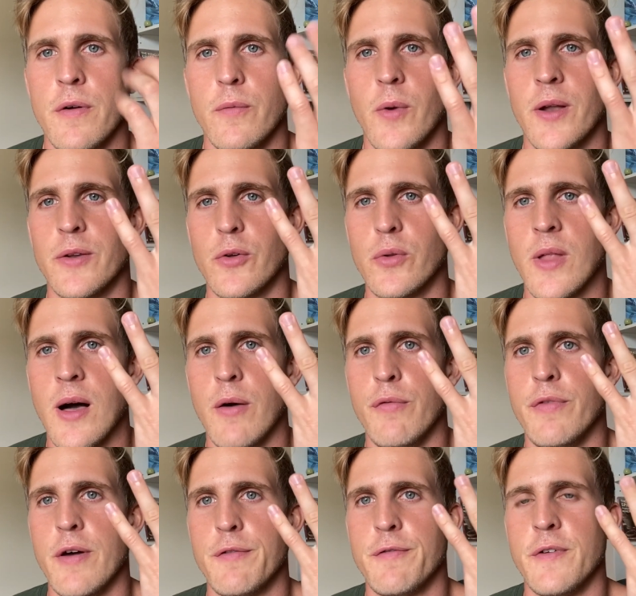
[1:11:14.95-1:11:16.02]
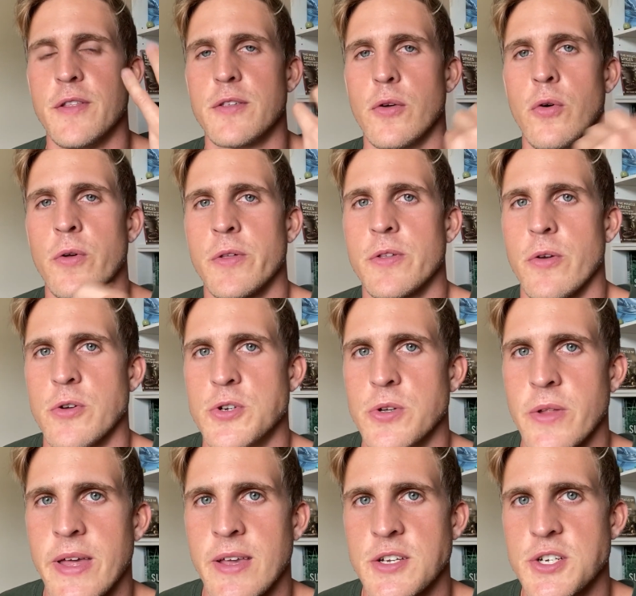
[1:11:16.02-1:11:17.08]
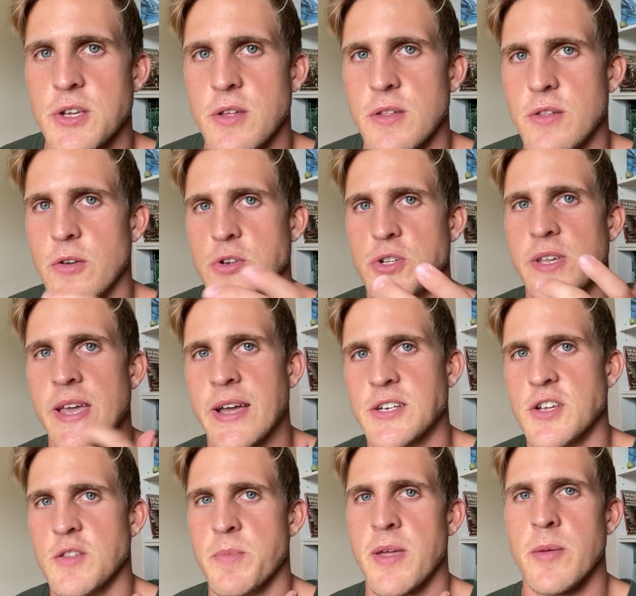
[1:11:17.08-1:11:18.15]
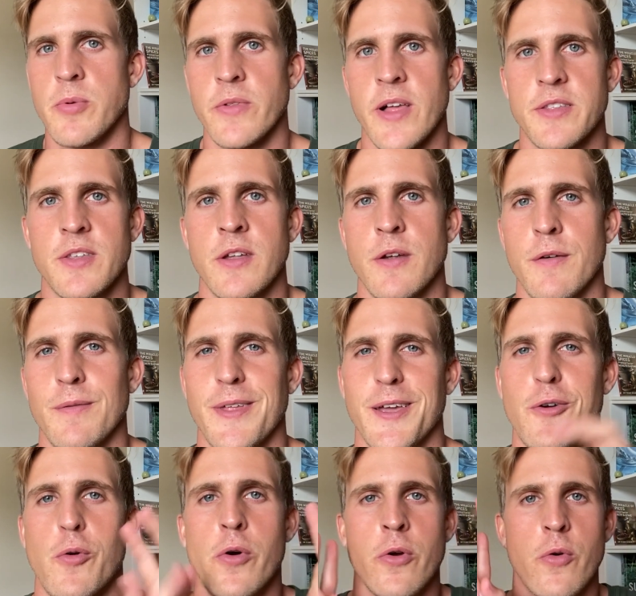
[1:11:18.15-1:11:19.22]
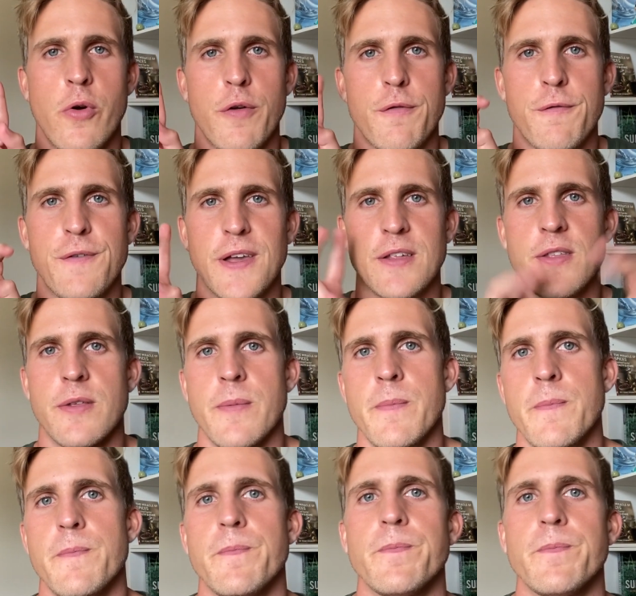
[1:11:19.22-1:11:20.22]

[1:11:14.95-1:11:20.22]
one glove that fits all socially anxious people that's gonna, like, quote unquote, fix them.